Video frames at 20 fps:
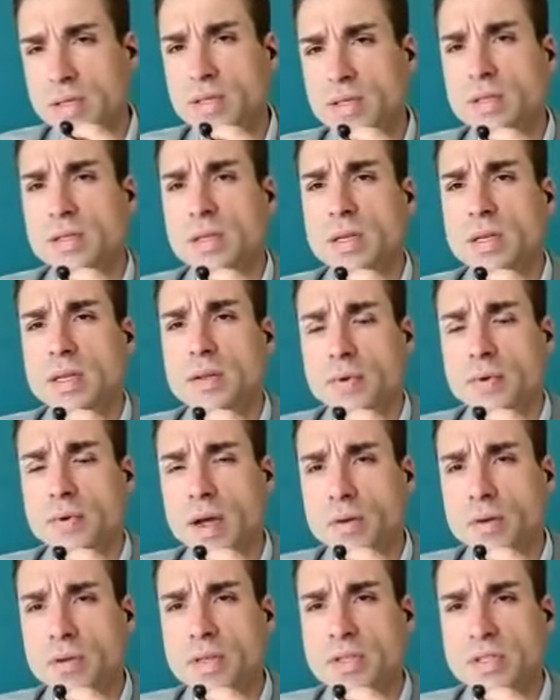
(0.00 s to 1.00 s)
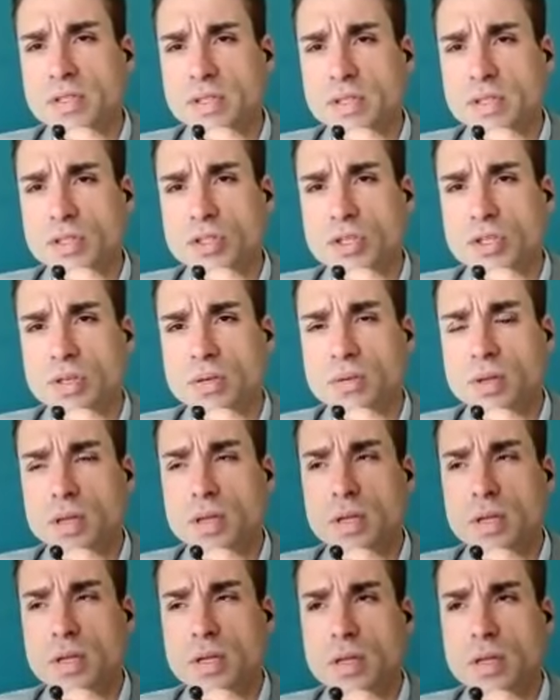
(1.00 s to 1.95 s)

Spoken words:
its final decision.